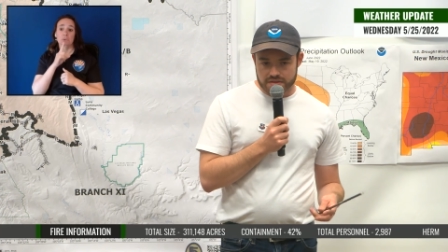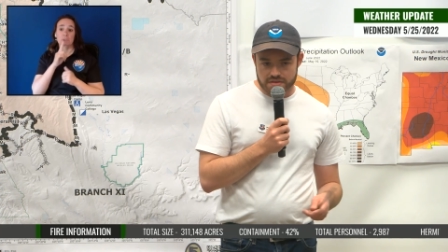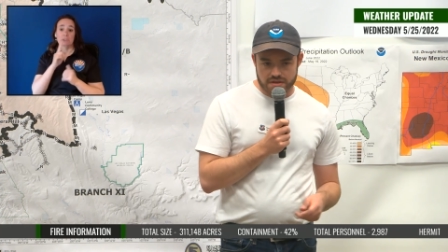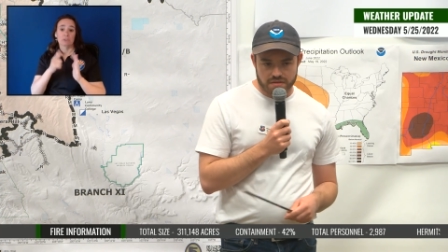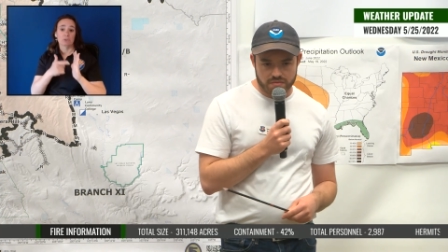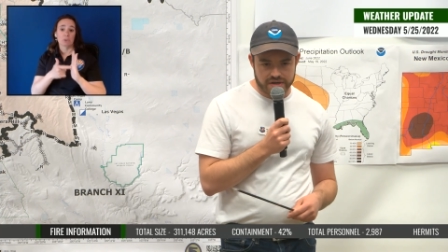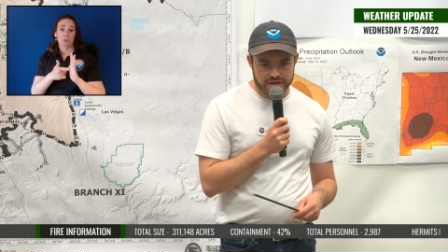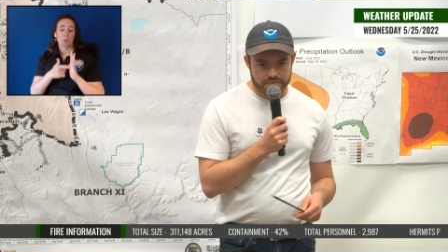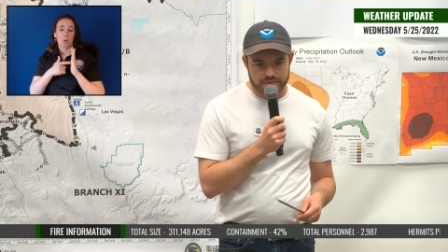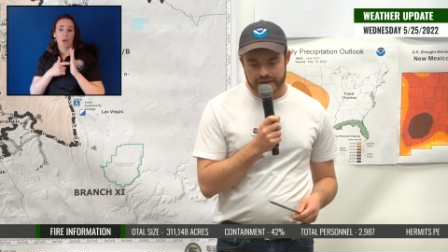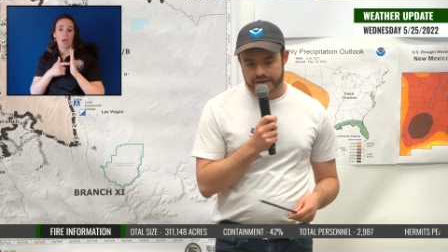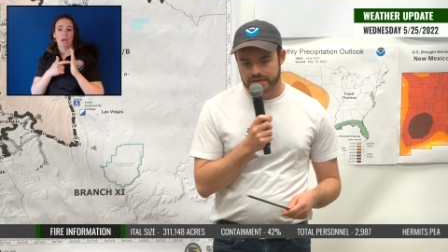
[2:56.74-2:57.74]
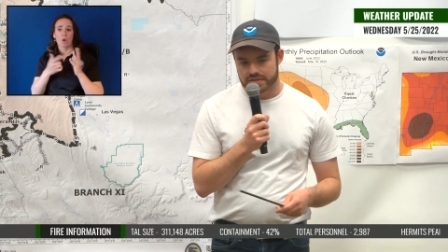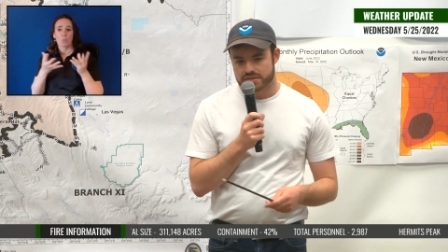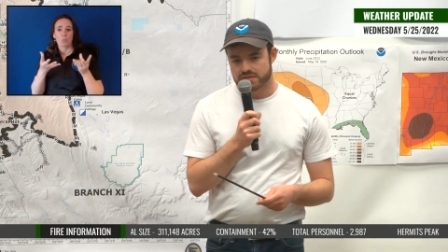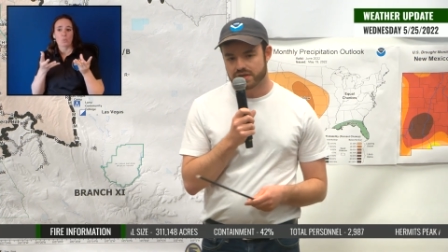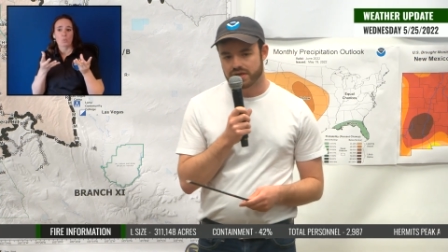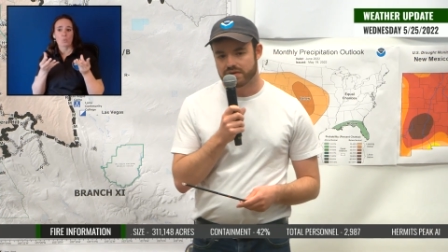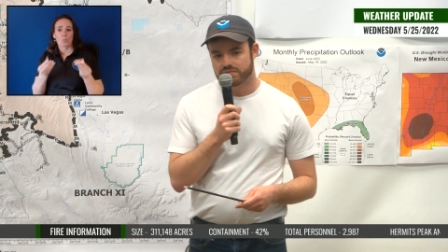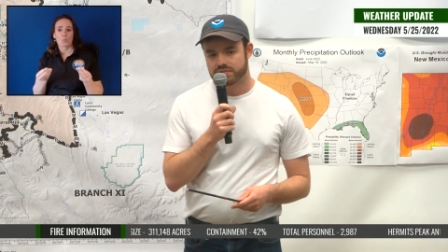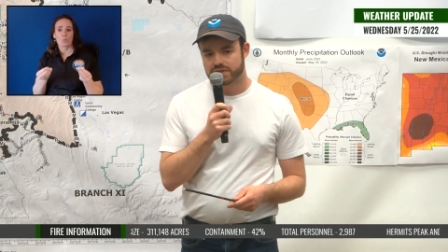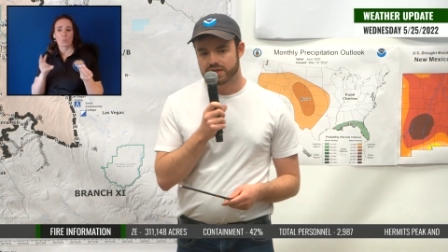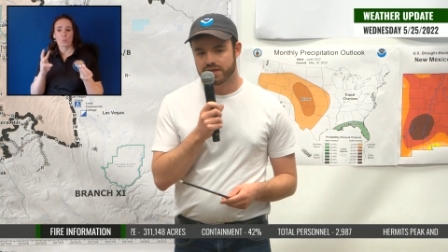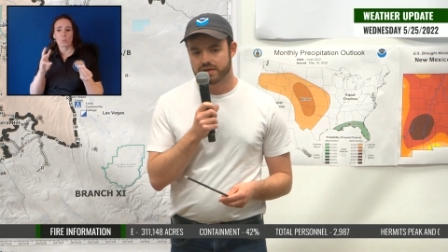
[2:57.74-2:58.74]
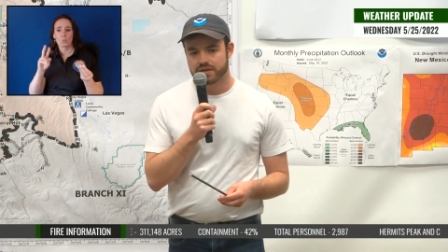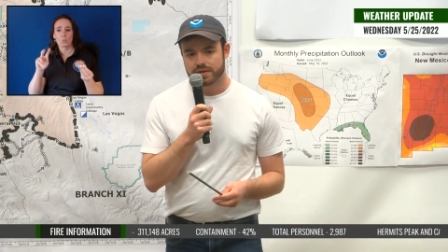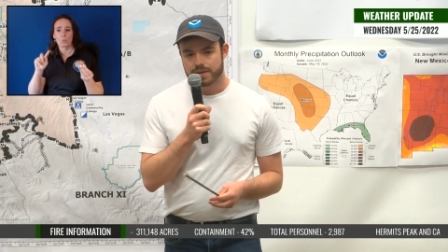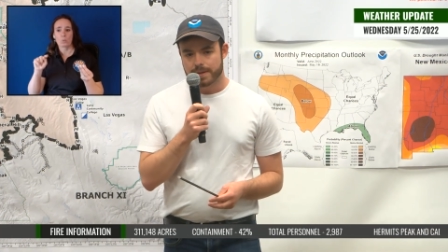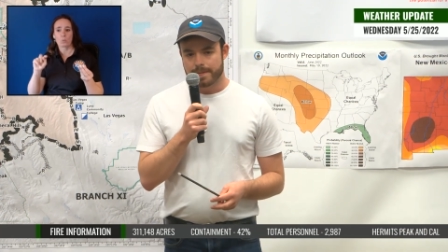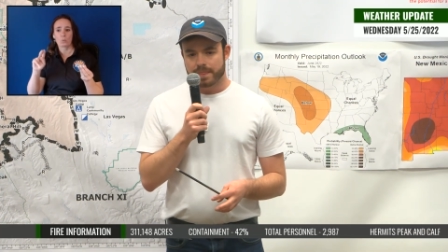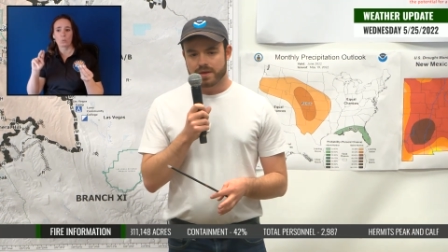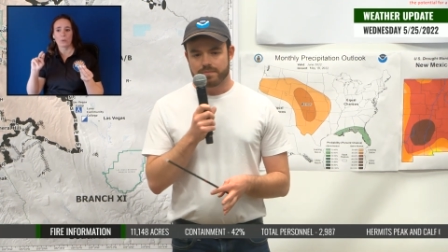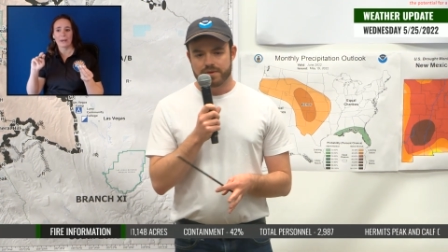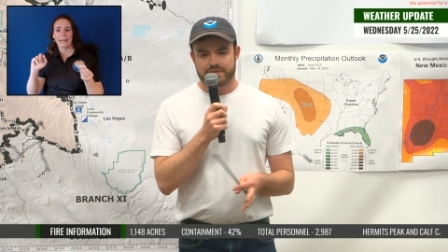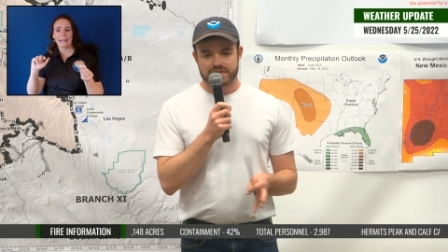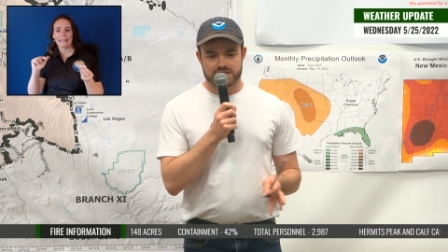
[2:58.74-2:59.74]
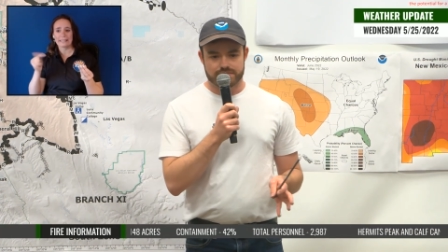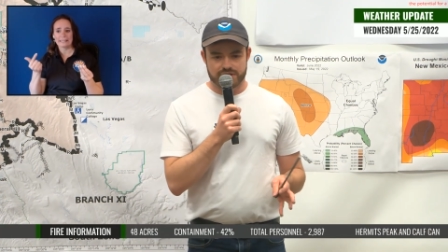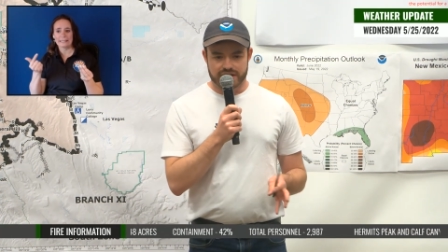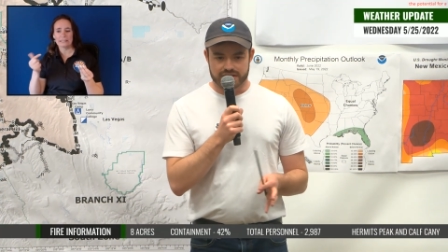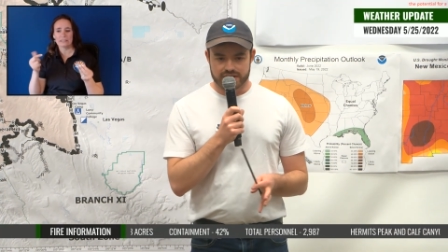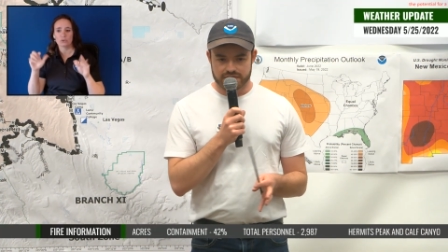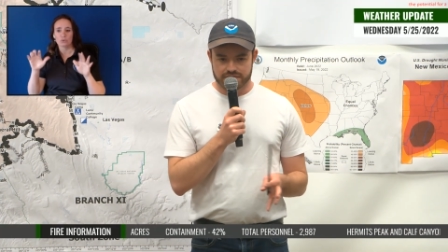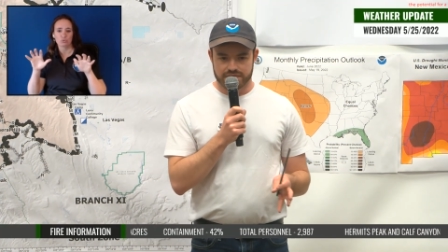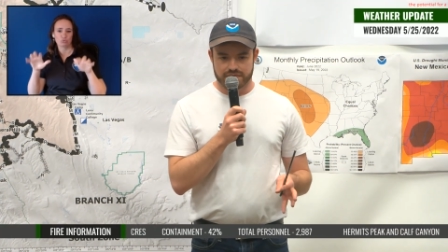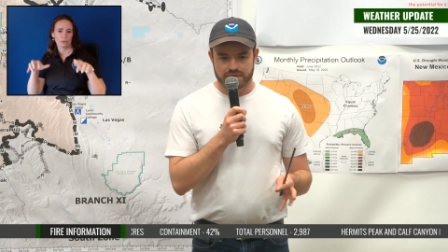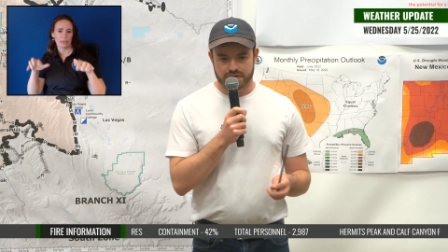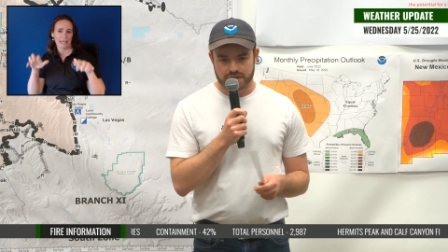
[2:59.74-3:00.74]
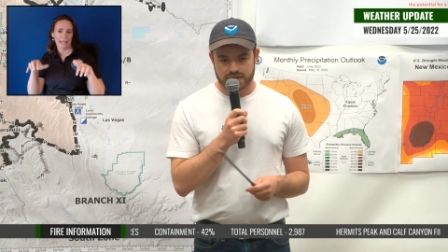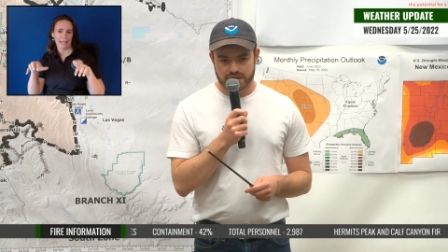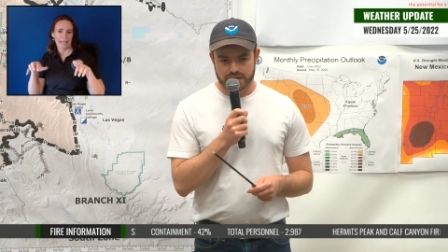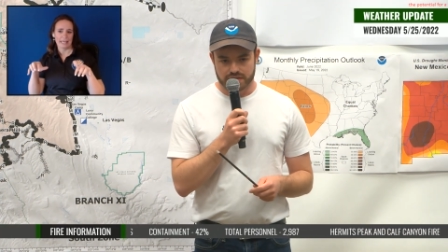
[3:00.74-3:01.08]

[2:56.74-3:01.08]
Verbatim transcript: Uh, wetting rain is uh, really a bit of a subjective uh,